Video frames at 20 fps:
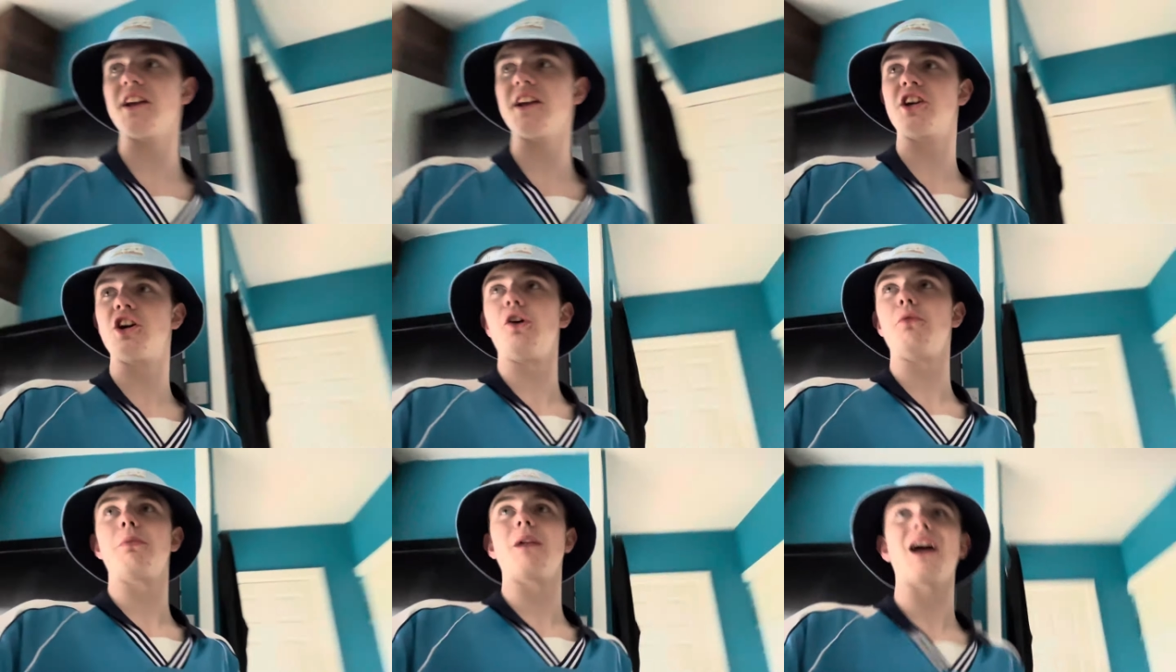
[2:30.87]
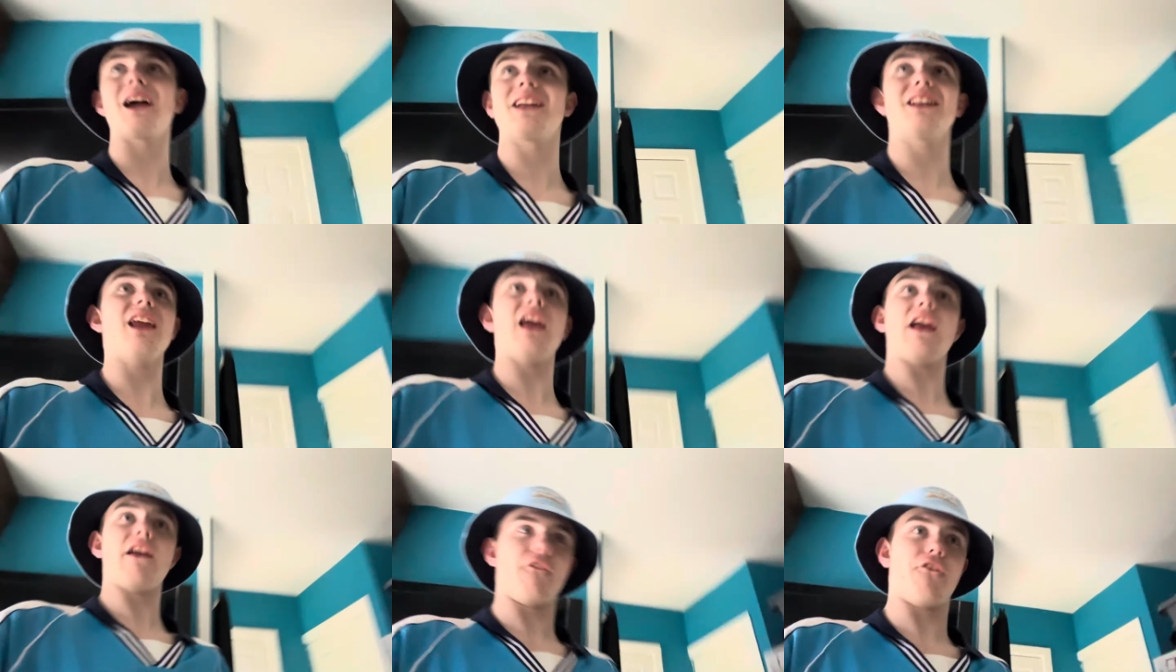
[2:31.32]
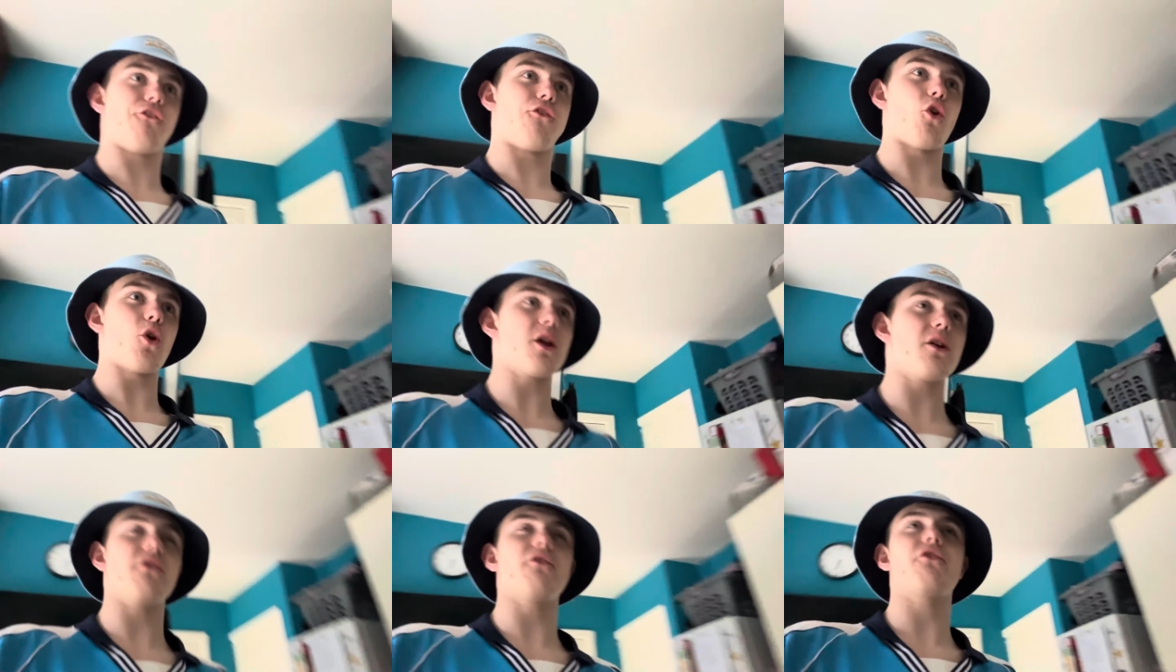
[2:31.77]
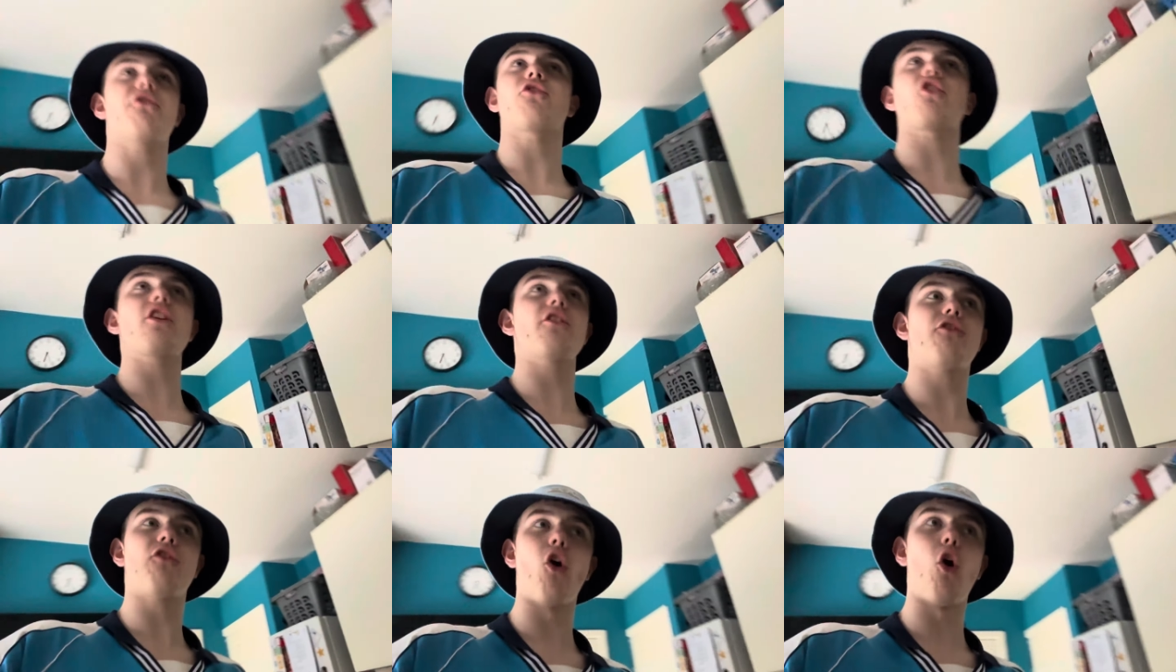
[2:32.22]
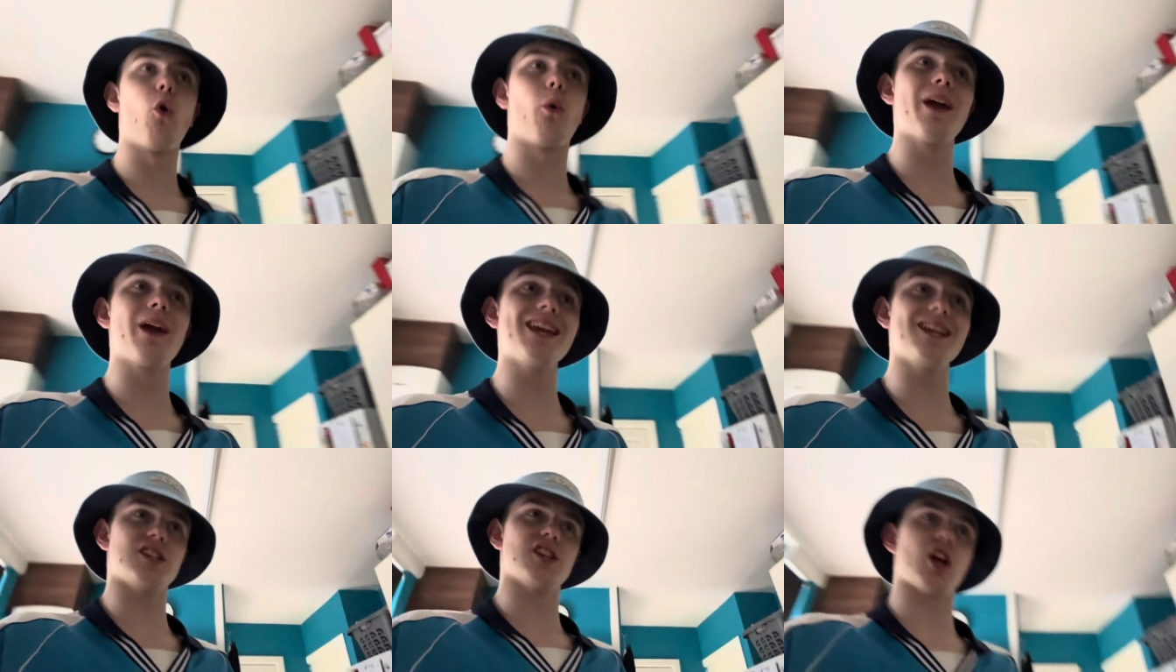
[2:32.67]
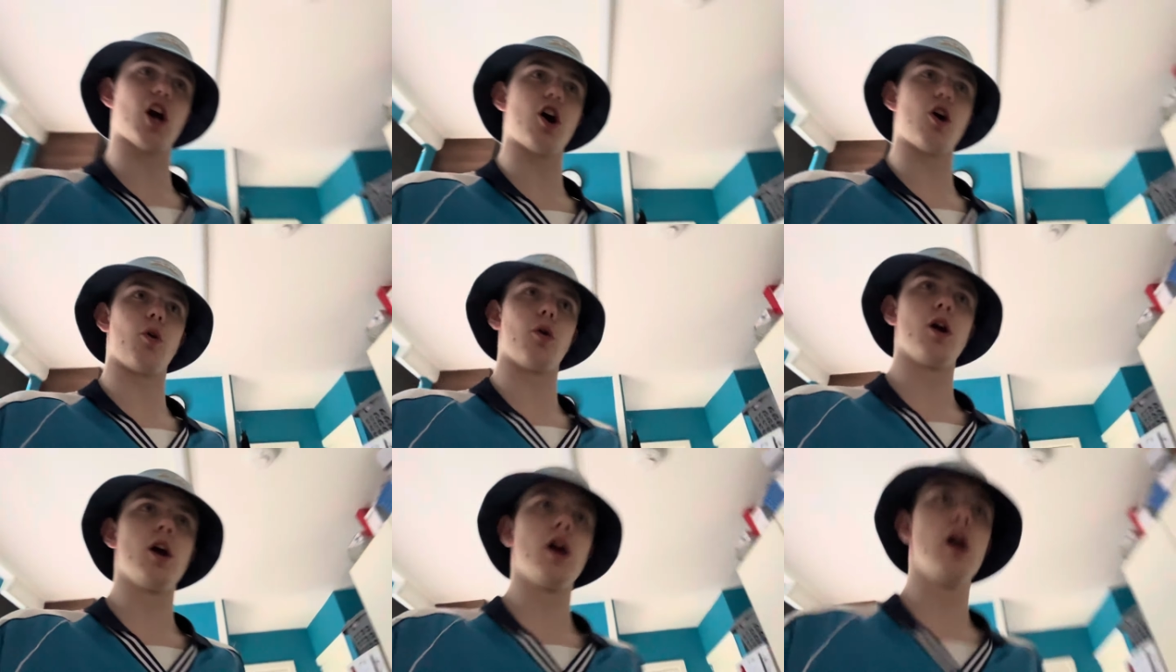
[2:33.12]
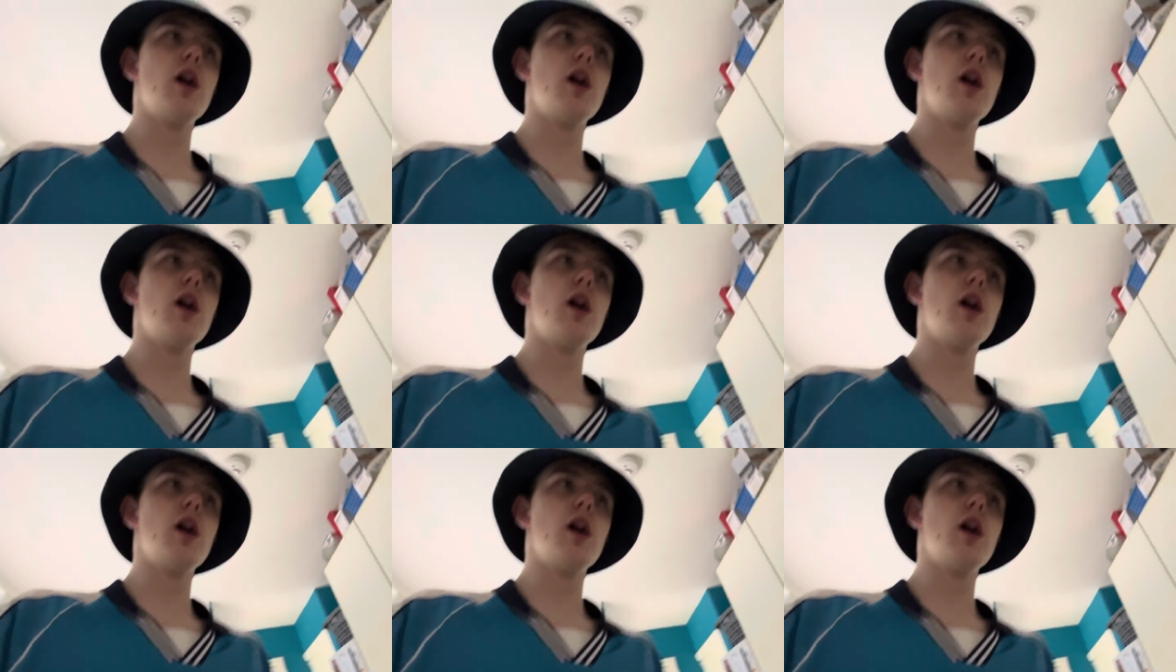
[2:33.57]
Cup like three three four weeks ago.